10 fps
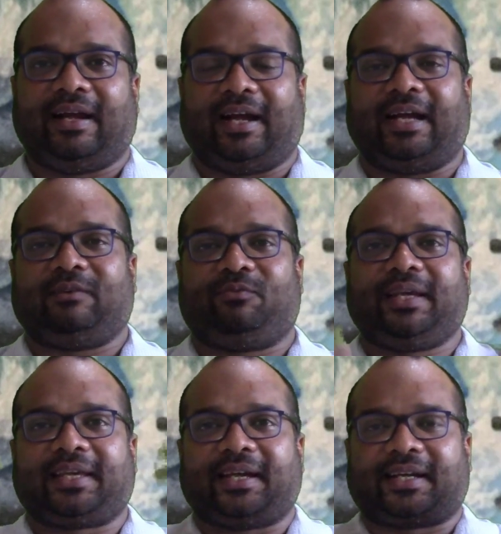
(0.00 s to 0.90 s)
and
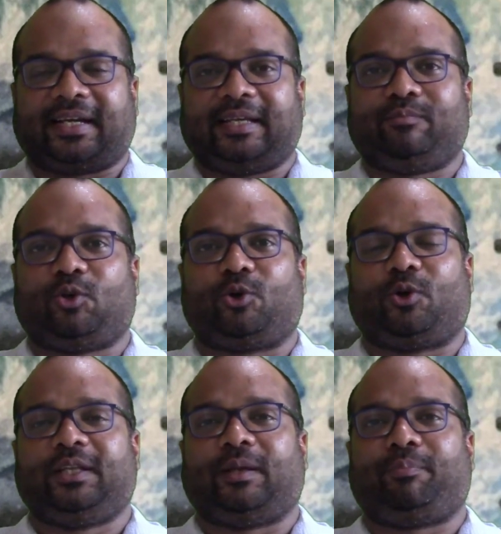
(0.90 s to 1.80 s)
we can redeem not
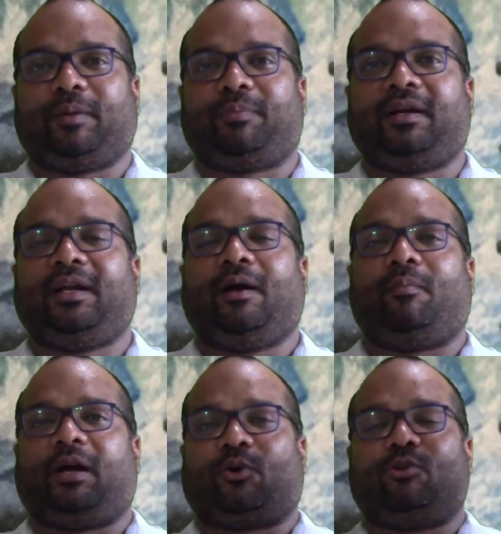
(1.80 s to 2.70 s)
only the people
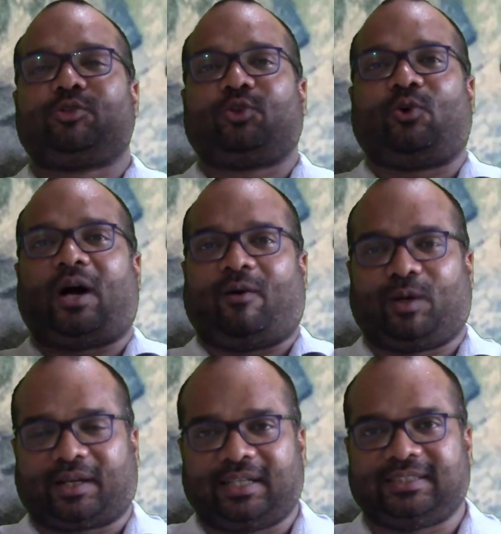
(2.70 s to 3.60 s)
but also
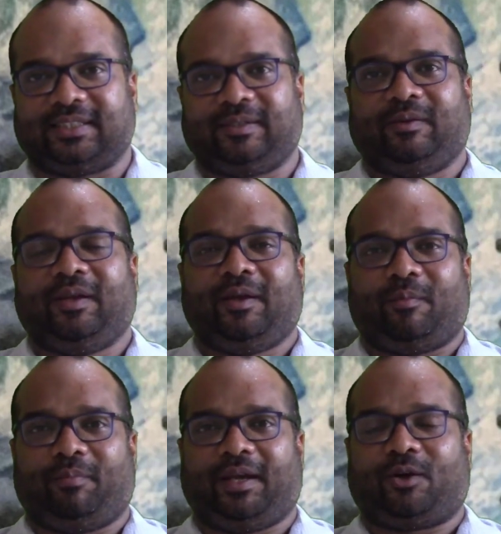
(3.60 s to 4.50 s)
our culture.
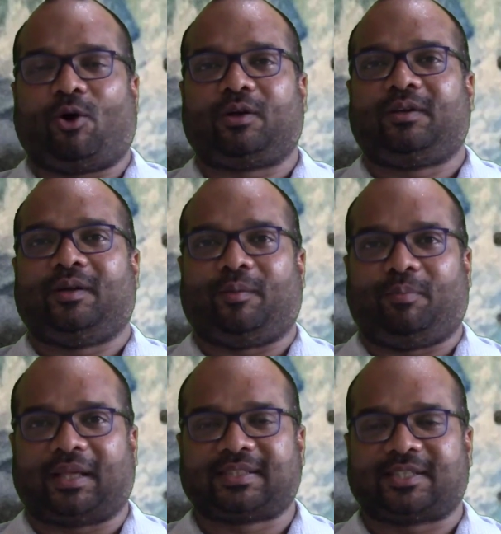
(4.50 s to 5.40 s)
May God
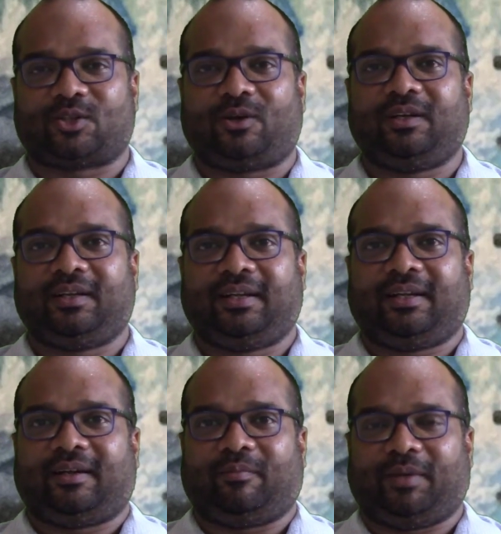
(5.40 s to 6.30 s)
bless us all.
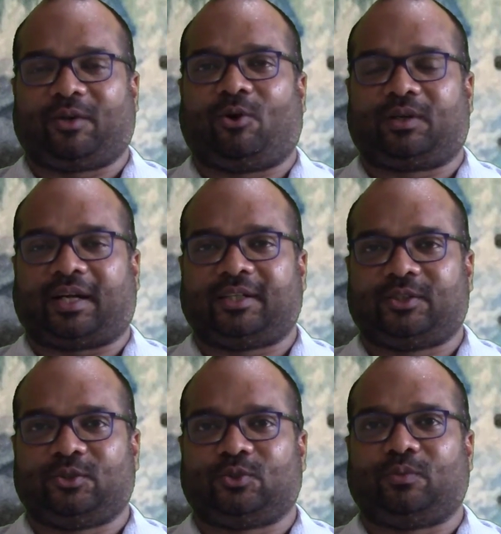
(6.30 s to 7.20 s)
May God
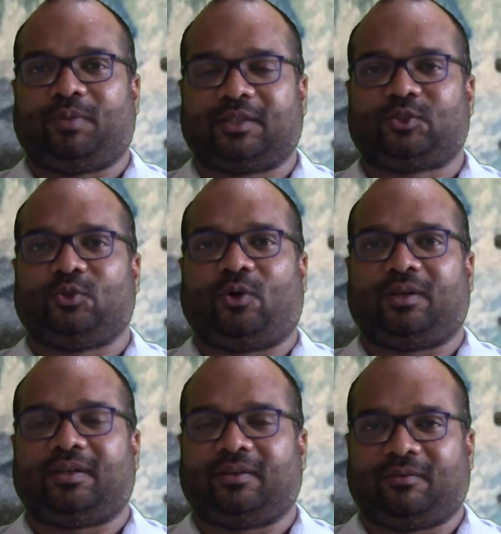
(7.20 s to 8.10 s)
continue to bless you
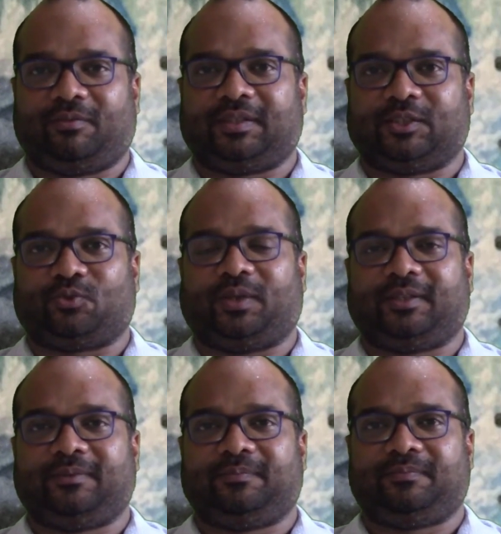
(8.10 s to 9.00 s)
all with His word.
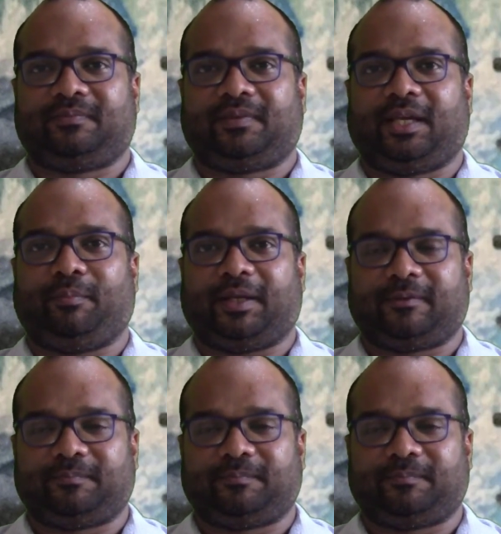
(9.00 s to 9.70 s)
Amen.